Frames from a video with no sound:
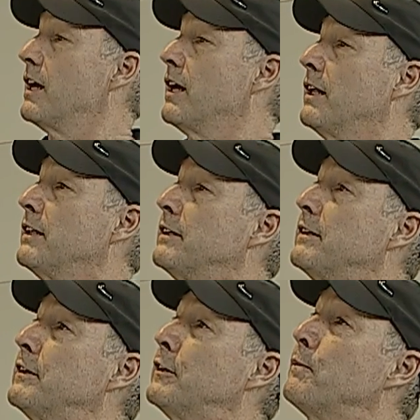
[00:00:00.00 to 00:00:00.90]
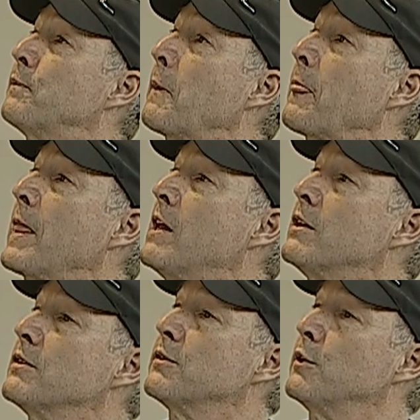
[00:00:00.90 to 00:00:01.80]
And
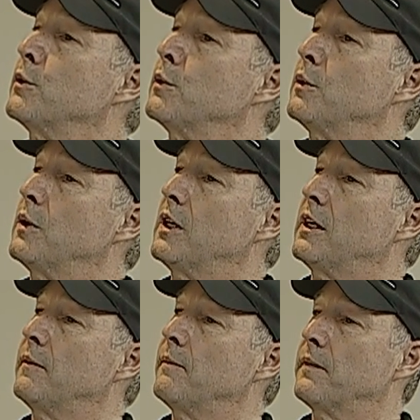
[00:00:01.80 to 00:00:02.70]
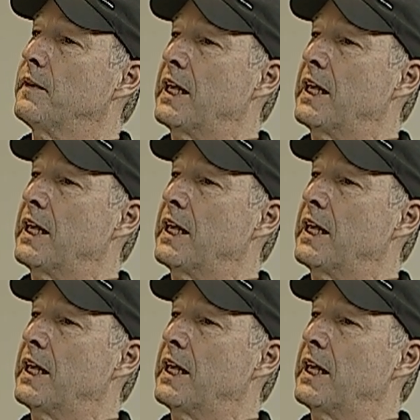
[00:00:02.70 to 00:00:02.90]
so